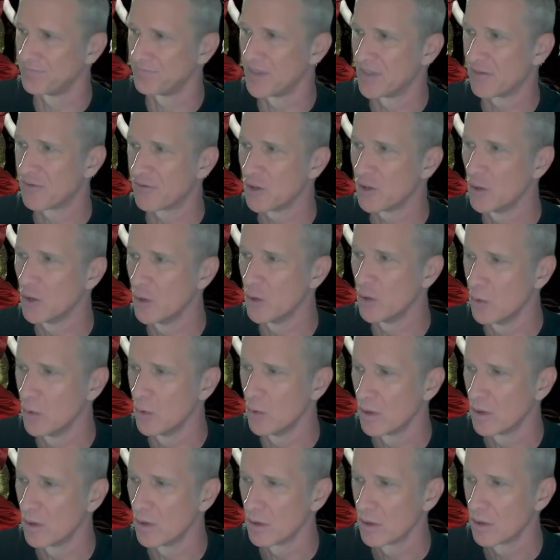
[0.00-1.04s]
you
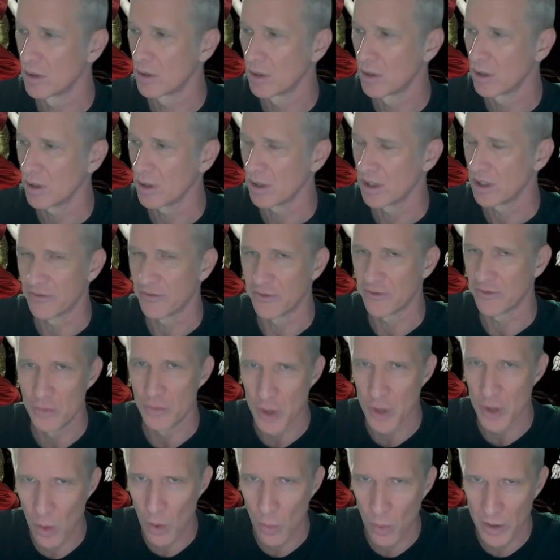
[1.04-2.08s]

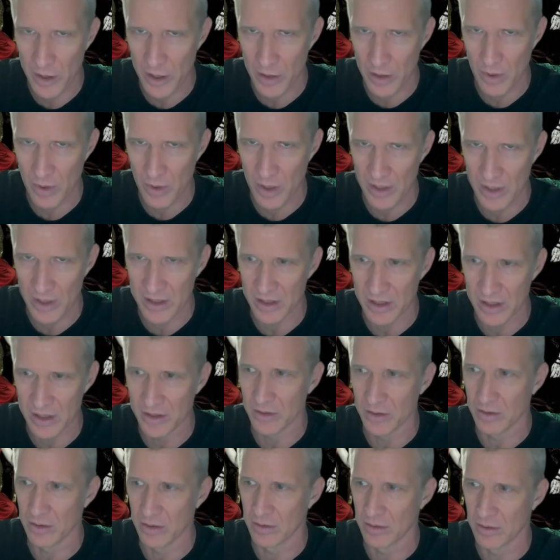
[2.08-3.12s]
don't want to run it in
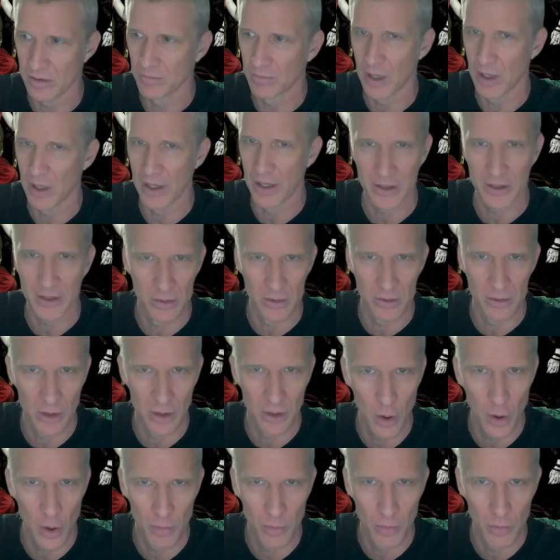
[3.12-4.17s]
your
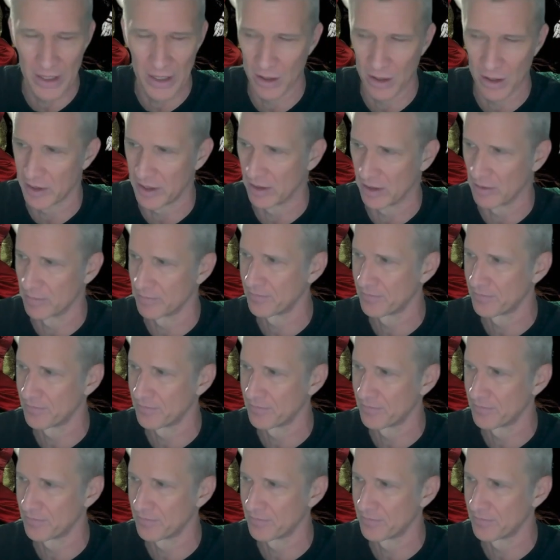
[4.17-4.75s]
home area,